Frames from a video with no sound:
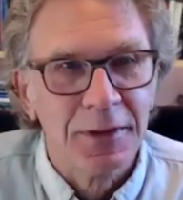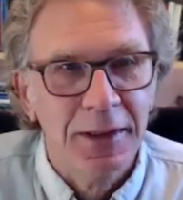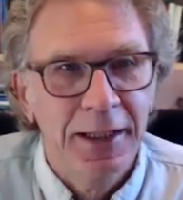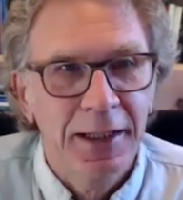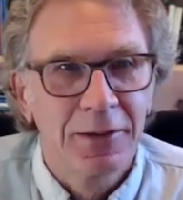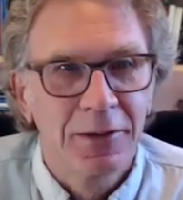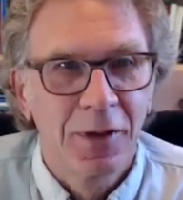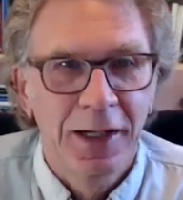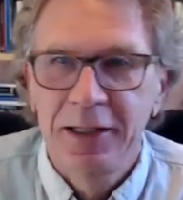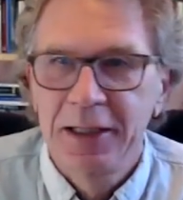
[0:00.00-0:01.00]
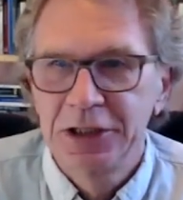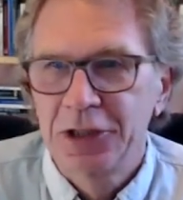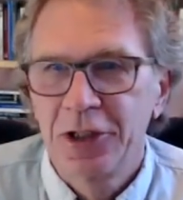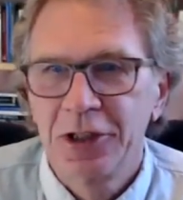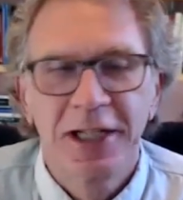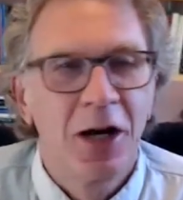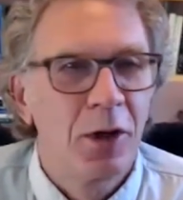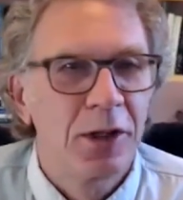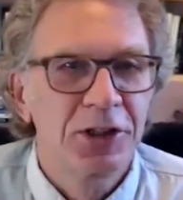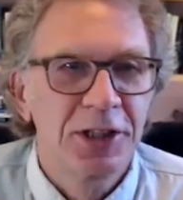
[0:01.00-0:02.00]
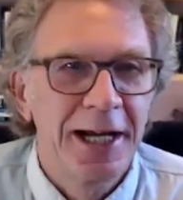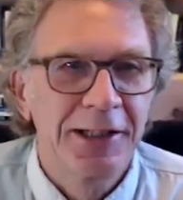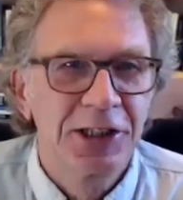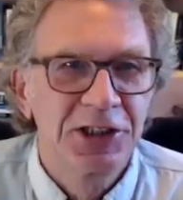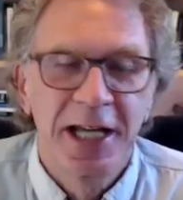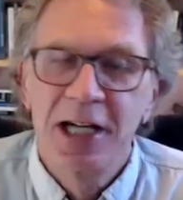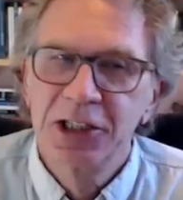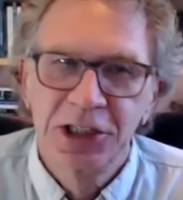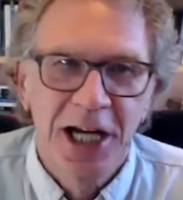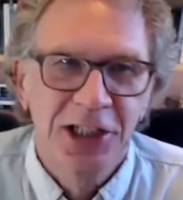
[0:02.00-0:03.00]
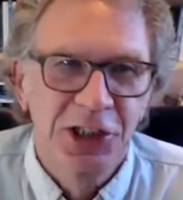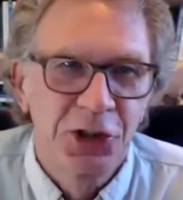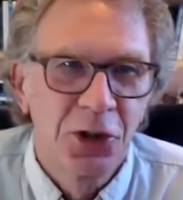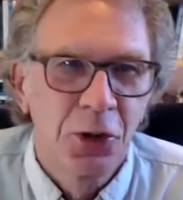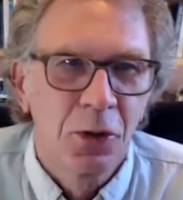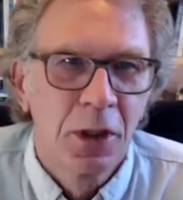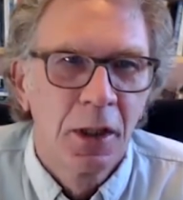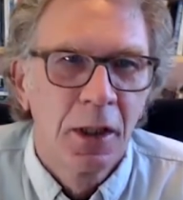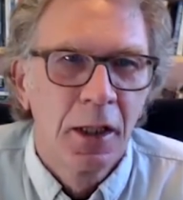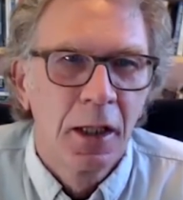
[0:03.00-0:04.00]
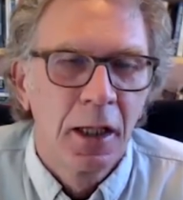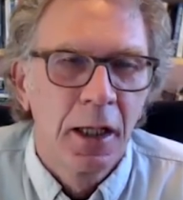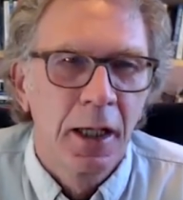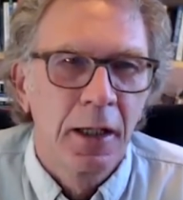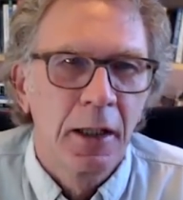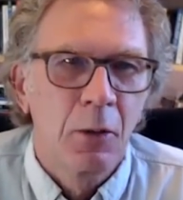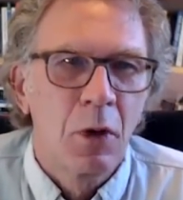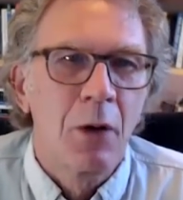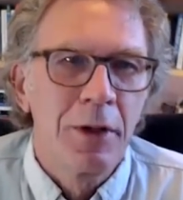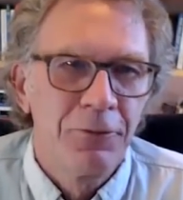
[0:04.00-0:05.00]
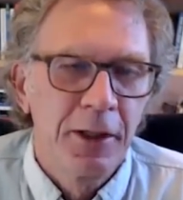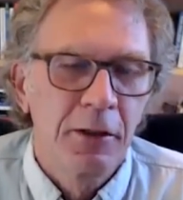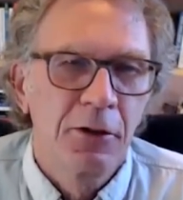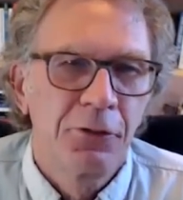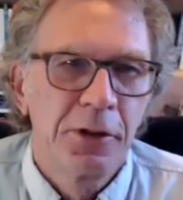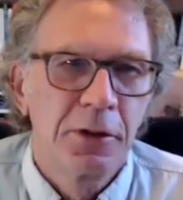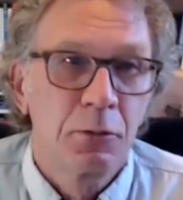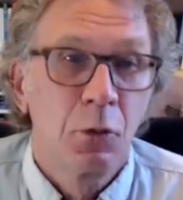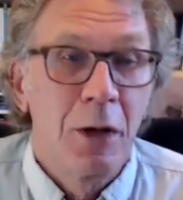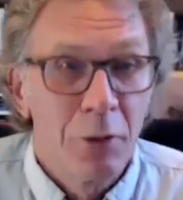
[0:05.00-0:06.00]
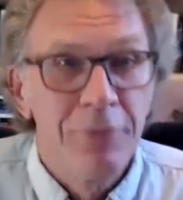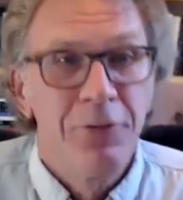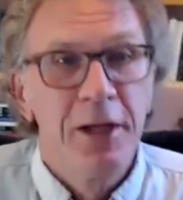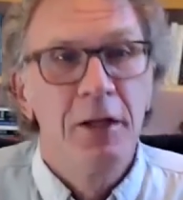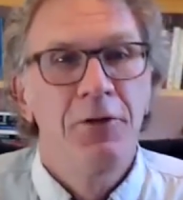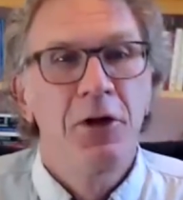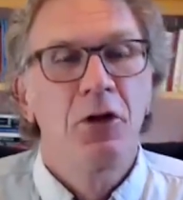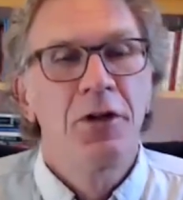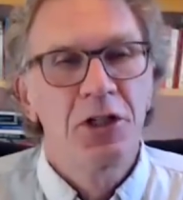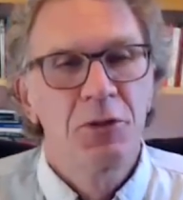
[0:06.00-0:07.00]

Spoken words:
Yeah. Well, as it turns out, what the science is saying is it's actually true, and that what we feel, what we feed the field does